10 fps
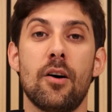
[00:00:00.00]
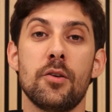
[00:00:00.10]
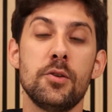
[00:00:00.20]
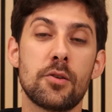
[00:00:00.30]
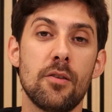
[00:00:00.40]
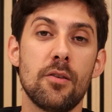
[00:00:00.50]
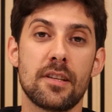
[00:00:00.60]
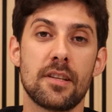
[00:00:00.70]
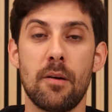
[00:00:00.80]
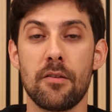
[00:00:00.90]
on new
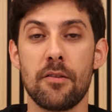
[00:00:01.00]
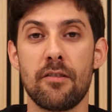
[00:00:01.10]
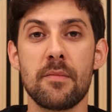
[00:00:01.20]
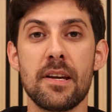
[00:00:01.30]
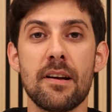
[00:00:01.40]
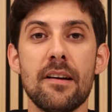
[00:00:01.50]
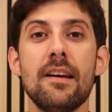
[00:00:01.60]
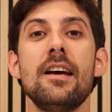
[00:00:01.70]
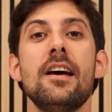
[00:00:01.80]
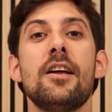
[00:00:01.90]
content about Novamira,
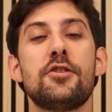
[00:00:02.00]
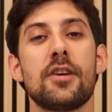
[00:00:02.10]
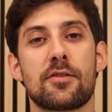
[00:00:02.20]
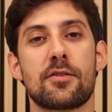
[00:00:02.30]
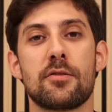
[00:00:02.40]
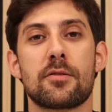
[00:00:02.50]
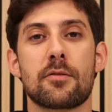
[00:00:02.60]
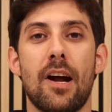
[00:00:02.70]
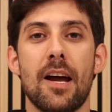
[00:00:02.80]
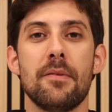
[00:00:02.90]
just
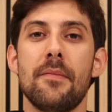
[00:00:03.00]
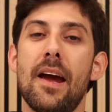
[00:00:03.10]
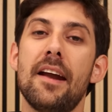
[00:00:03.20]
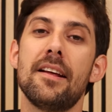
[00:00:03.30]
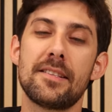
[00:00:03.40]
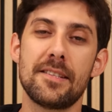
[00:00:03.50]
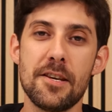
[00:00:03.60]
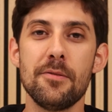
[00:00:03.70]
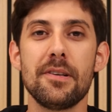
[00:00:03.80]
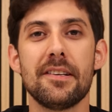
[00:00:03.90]
subscribe, and I'll see
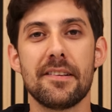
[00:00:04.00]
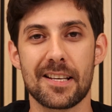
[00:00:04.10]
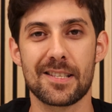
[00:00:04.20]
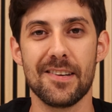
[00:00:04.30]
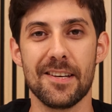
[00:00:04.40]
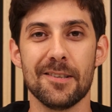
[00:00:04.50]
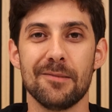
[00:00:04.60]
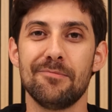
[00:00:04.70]
you in the next video.